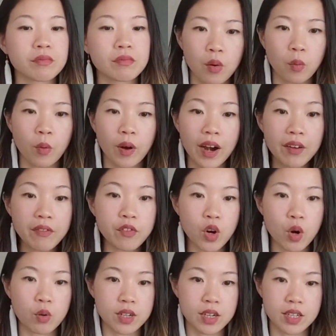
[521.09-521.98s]
What I've
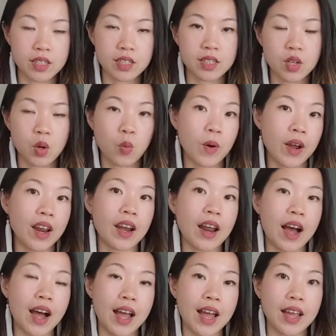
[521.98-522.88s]
noticed
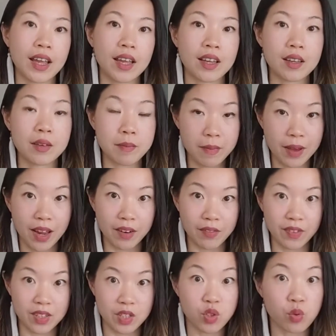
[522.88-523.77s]
when I
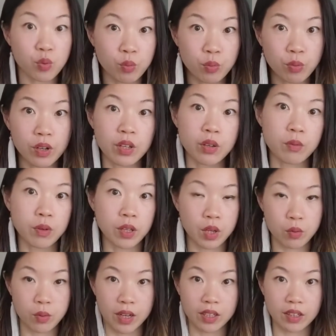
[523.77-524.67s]
manifest really, really
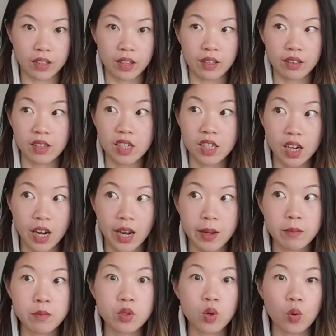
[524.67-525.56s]
quickly, the
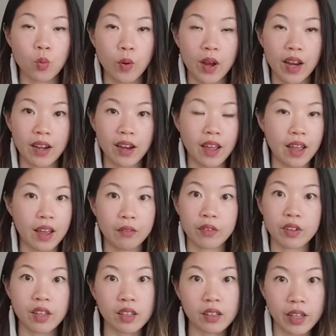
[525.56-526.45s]
times when
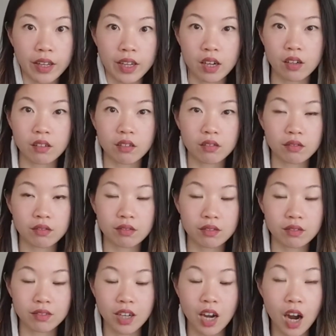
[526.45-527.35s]
everything like
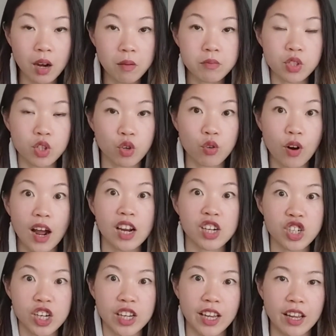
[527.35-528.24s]
comes
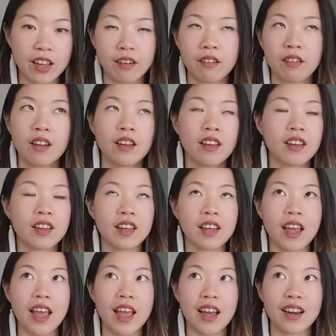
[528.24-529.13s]
crashing in
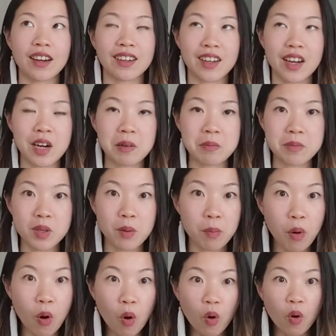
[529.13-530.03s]
and comes
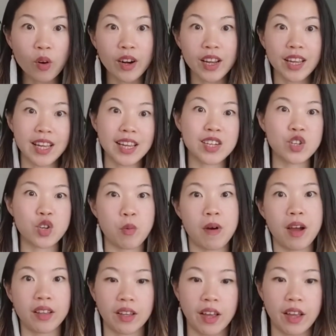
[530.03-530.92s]
pouring into
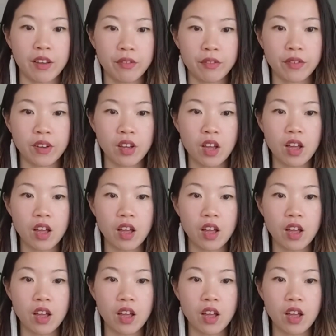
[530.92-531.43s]
my life,